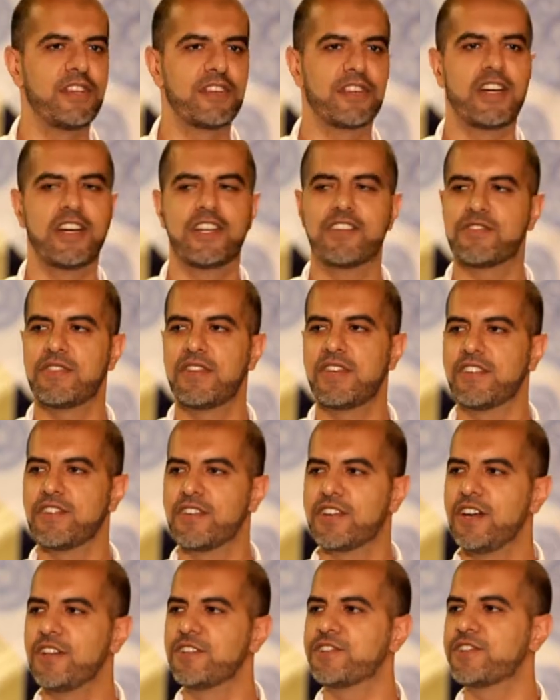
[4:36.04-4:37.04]
and your country and your
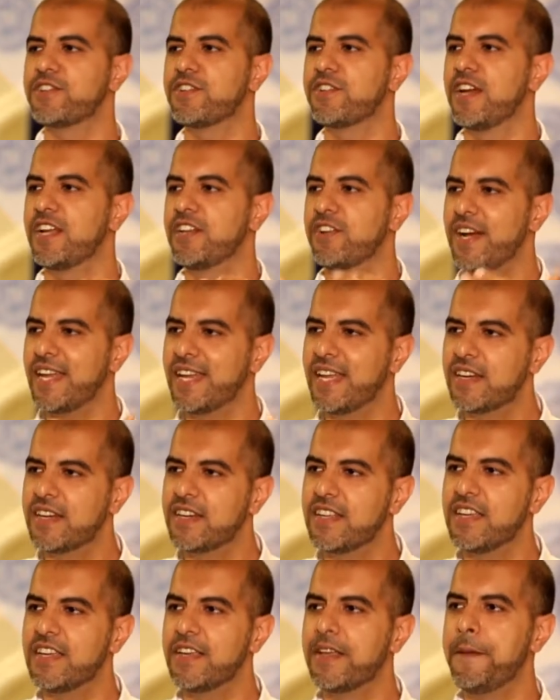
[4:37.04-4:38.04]
culture and your
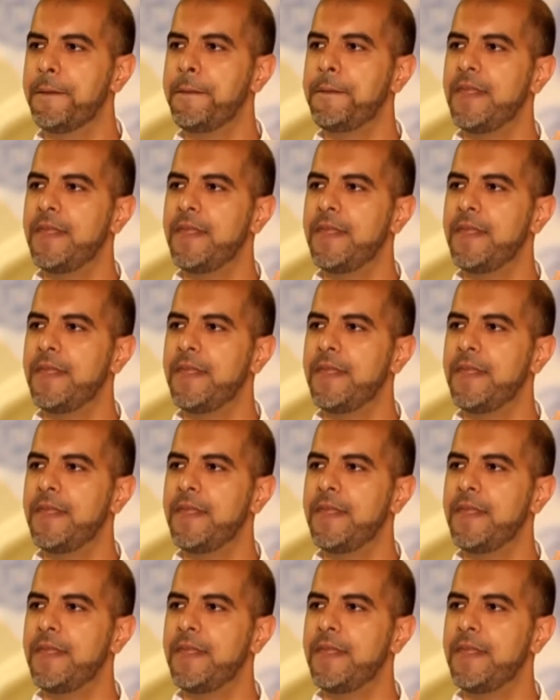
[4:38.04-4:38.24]
identity,